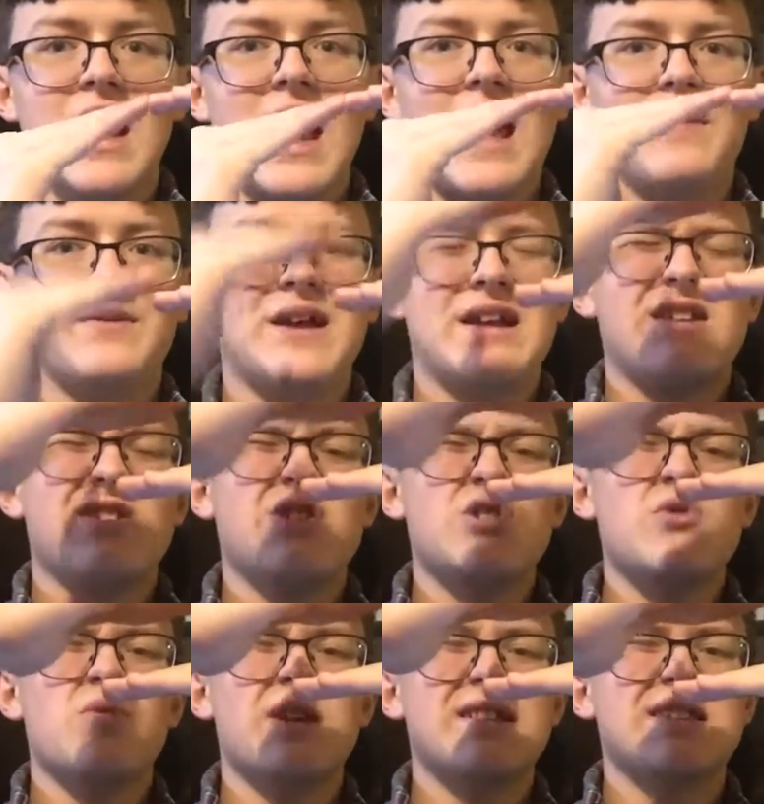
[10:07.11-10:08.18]
and then
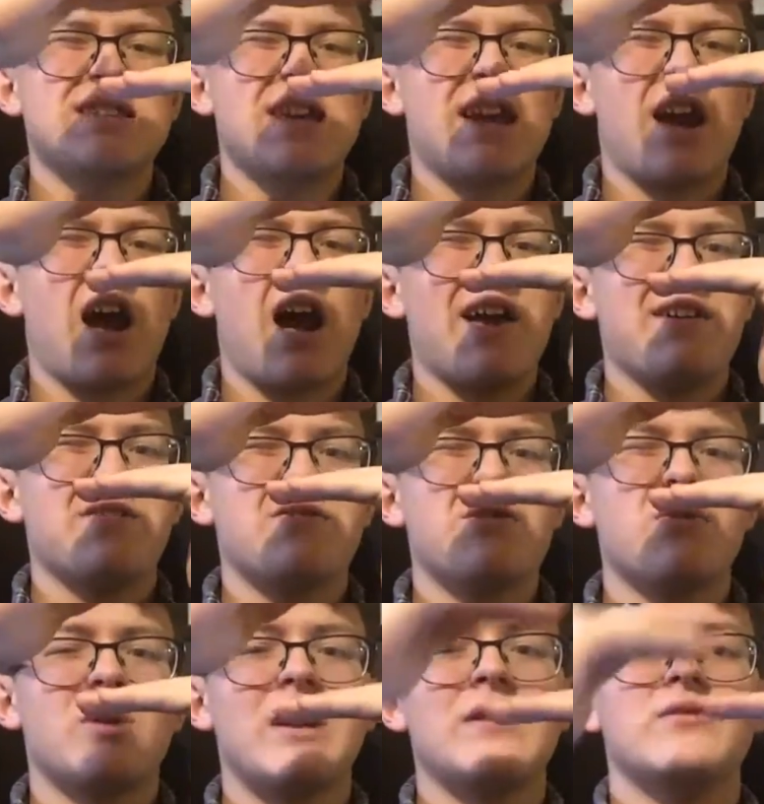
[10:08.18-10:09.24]
you can set a higher,
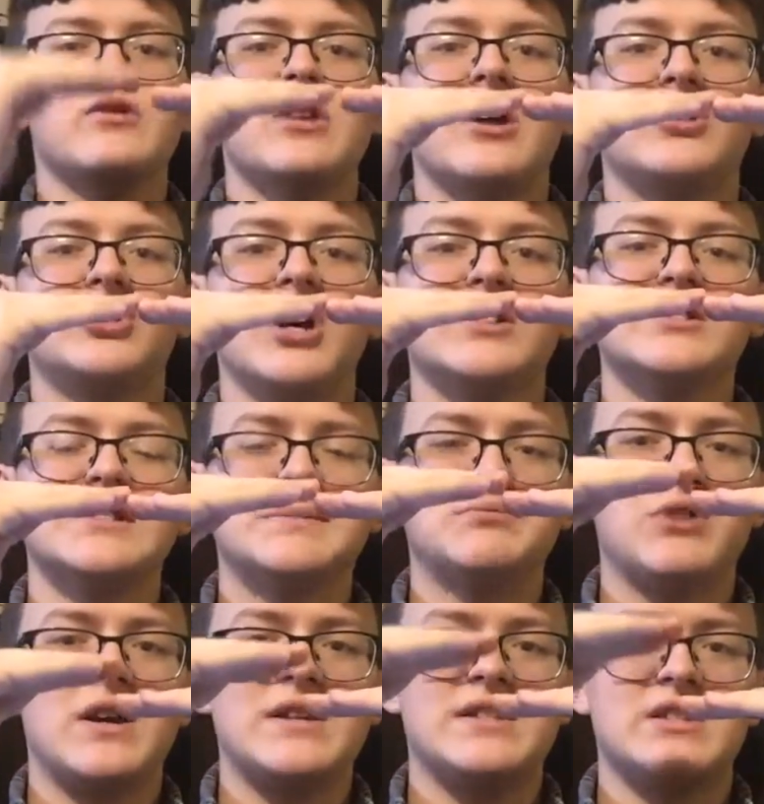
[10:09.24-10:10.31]
you can adjust the
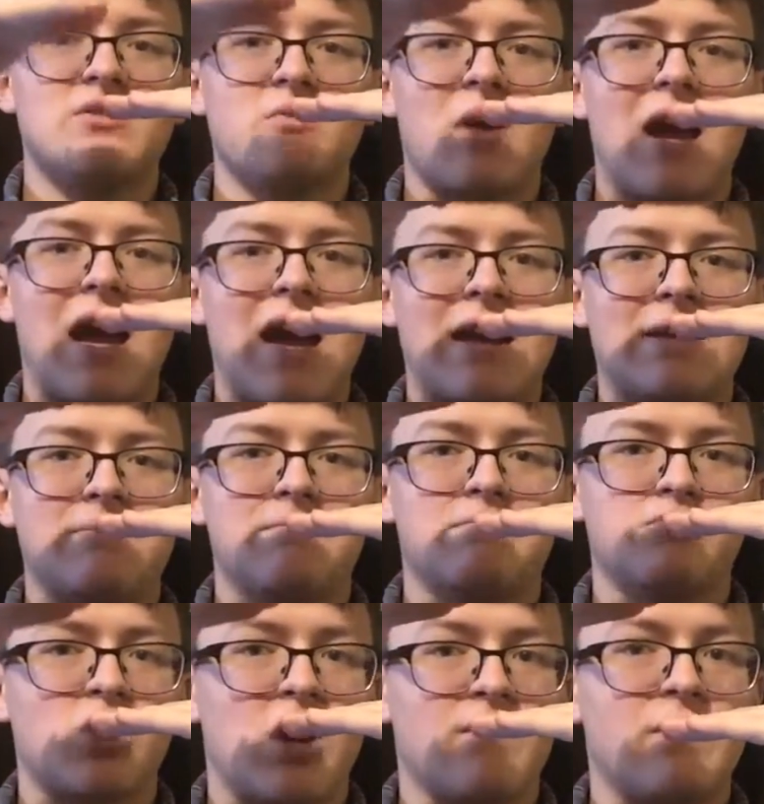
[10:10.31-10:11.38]
price to add
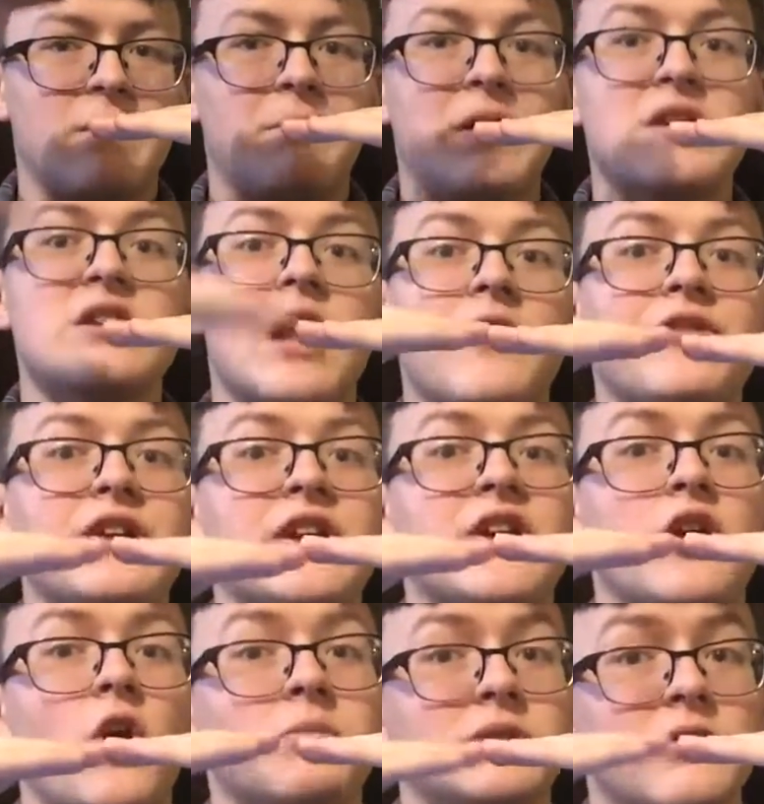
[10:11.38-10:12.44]
profit, but nothing can
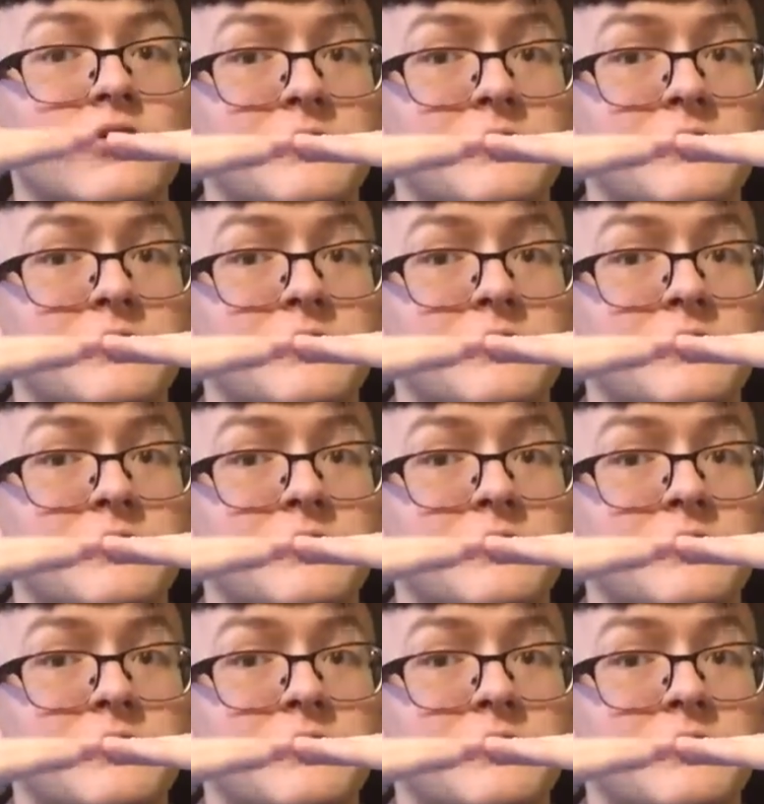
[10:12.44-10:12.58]
go below